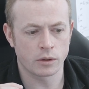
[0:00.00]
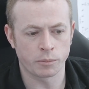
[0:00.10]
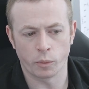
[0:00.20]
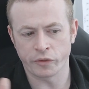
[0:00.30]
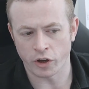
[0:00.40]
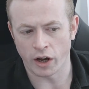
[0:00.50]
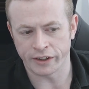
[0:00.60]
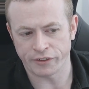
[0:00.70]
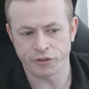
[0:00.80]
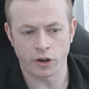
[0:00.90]
but we've got a
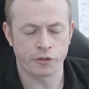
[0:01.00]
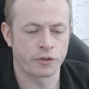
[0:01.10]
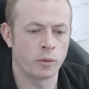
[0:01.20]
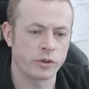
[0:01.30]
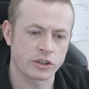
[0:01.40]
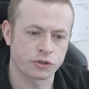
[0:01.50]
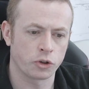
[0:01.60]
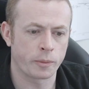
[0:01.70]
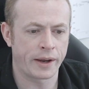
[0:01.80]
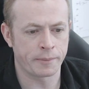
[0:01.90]
different offer on, which I'll
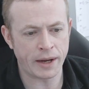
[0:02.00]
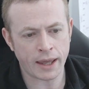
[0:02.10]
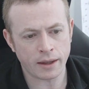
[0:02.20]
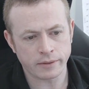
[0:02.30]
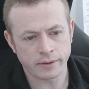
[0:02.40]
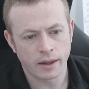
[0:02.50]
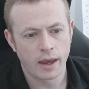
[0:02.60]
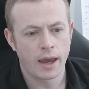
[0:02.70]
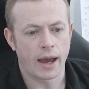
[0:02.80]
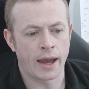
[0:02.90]
talk about in a minute.
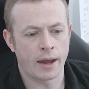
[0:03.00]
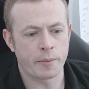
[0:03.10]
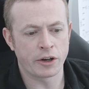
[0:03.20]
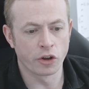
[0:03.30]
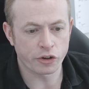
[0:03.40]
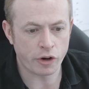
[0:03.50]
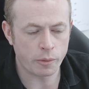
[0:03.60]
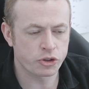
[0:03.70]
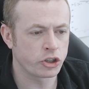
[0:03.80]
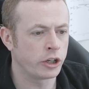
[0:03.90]
Um, another
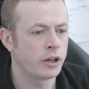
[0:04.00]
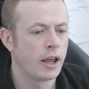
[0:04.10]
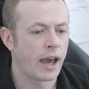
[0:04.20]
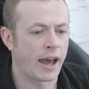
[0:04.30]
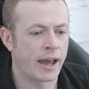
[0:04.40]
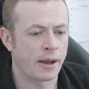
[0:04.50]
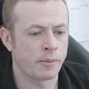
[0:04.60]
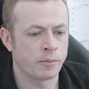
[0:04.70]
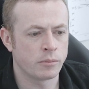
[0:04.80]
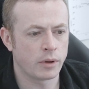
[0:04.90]
option
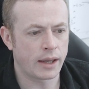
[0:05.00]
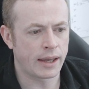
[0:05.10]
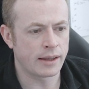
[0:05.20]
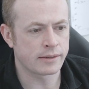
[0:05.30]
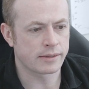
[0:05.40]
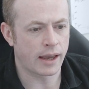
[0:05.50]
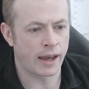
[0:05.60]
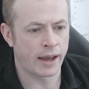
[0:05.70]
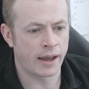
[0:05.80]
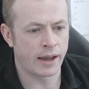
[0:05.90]
um, is
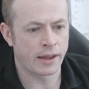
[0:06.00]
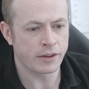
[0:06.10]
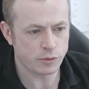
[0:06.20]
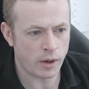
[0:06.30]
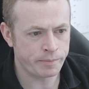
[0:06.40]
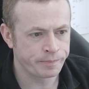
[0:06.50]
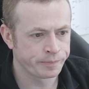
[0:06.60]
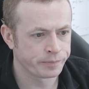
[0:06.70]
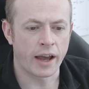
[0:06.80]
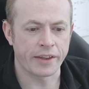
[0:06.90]
uh, this one.
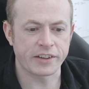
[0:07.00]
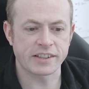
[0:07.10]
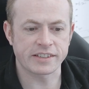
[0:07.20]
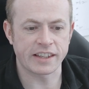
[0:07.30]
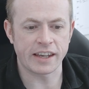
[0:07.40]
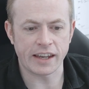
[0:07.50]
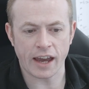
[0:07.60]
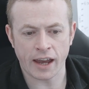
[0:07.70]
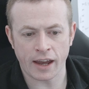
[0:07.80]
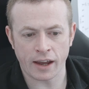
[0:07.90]
Uh, this is the...
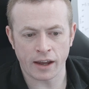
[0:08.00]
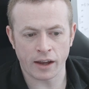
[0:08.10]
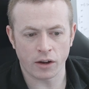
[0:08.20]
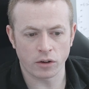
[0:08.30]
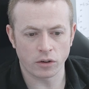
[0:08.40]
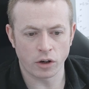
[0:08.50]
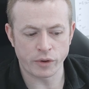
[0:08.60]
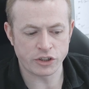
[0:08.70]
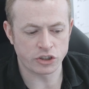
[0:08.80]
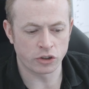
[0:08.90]
Uh,
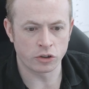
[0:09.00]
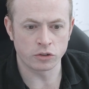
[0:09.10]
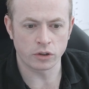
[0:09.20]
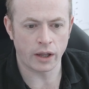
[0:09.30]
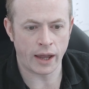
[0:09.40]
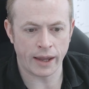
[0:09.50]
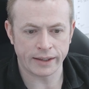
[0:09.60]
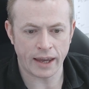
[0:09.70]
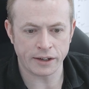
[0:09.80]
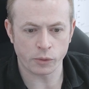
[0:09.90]
original uh,
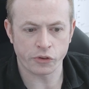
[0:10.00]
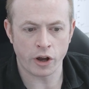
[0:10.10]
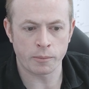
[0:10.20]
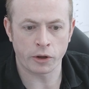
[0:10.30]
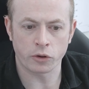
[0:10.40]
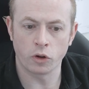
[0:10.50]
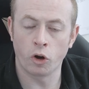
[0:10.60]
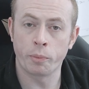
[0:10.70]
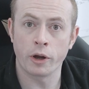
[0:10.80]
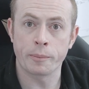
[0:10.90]
Kendo Star model
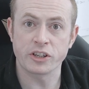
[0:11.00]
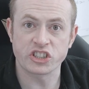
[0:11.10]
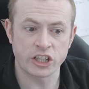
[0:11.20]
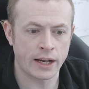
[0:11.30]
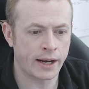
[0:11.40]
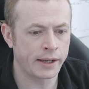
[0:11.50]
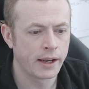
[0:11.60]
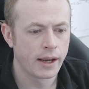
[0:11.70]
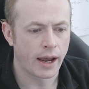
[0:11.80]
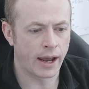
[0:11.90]
all-purpose shinai.
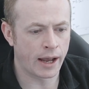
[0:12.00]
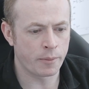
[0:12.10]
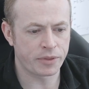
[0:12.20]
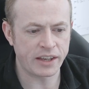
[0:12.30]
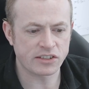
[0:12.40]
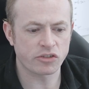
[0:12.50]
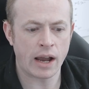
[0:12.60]
Um, these are